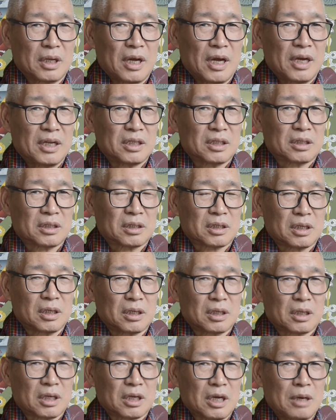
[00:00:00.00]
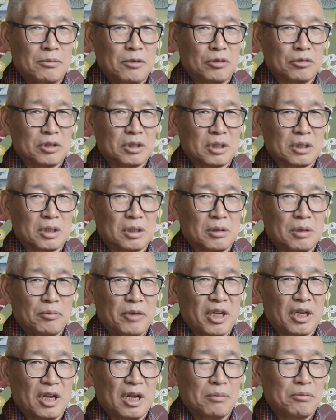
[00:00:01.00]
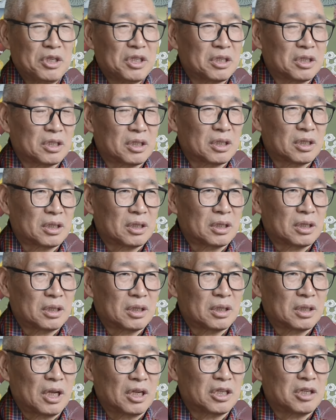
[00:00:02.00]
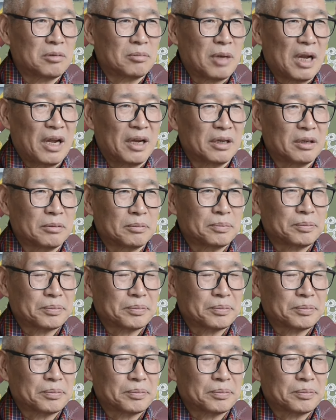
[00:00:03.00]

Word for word: has come out with a very ambitious 13 plan,